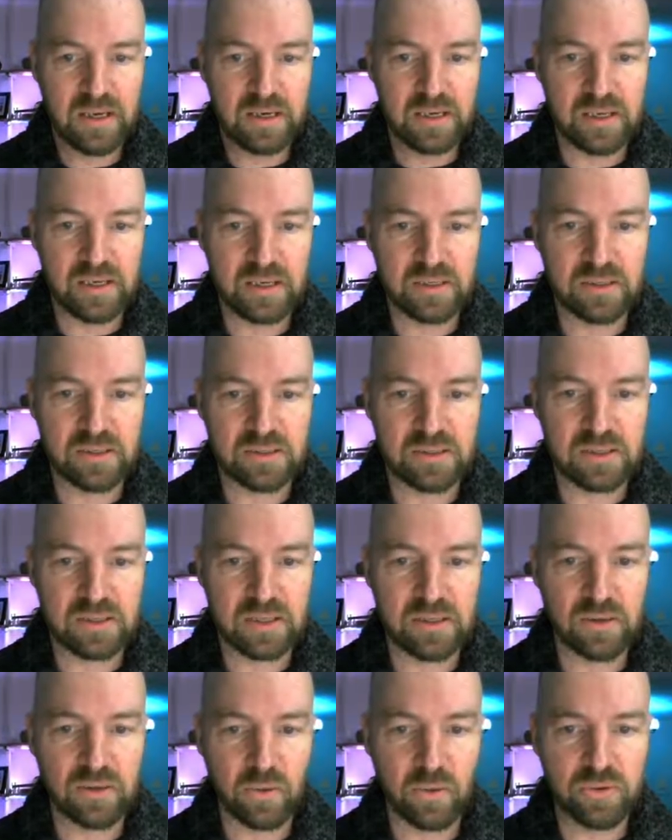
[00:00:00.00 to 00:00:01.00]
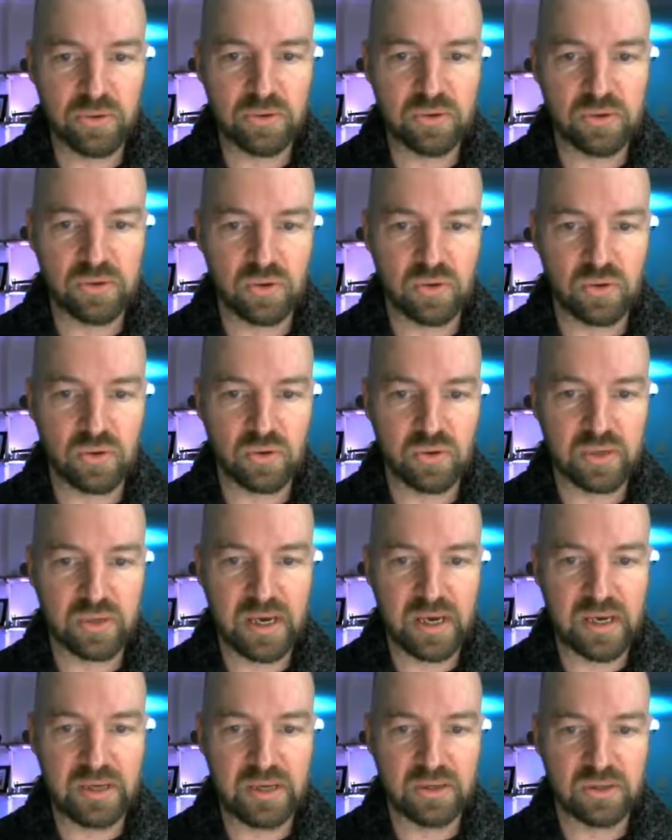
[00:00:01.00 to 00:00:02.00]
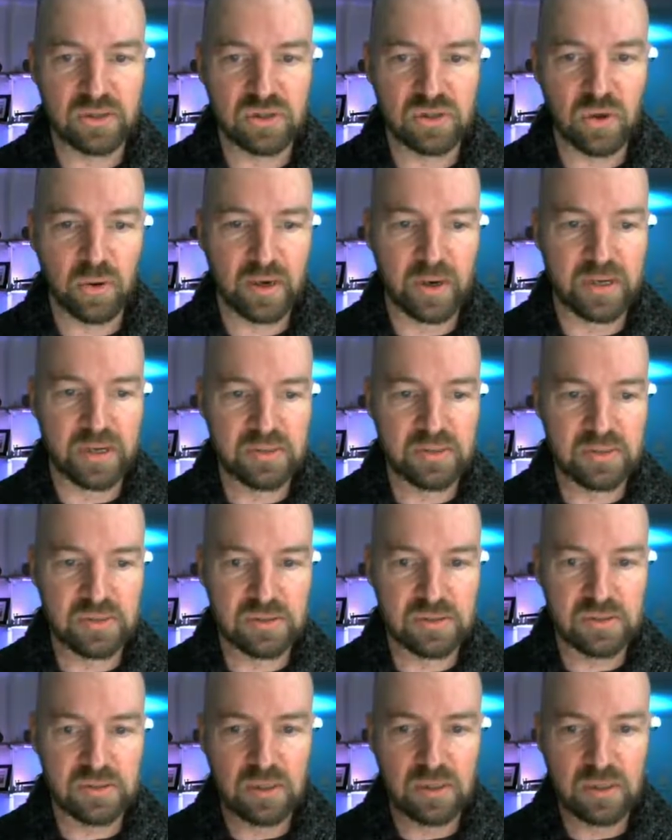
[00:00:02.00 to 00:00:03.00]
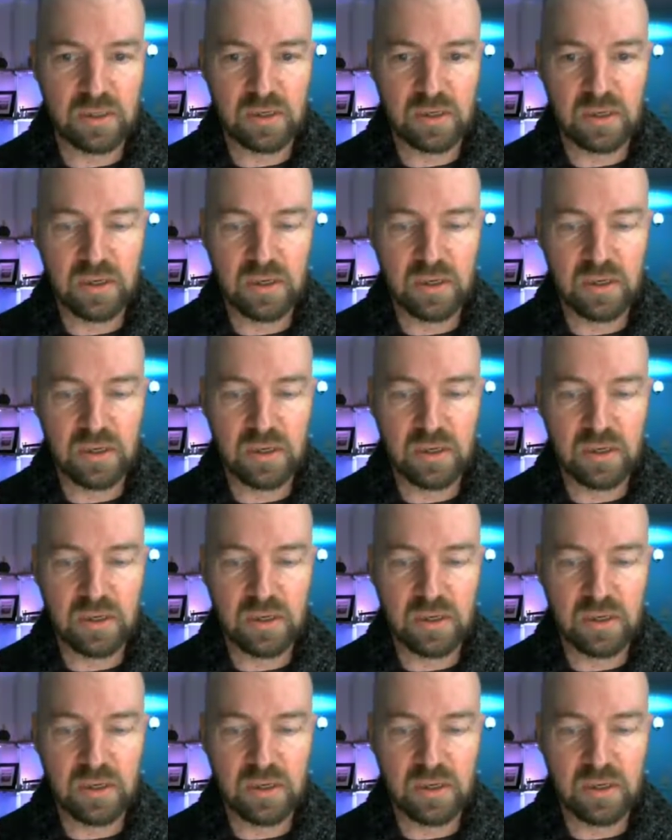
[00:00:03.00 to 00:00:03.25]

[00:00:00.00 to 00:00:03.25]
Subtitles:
is in order to create joints,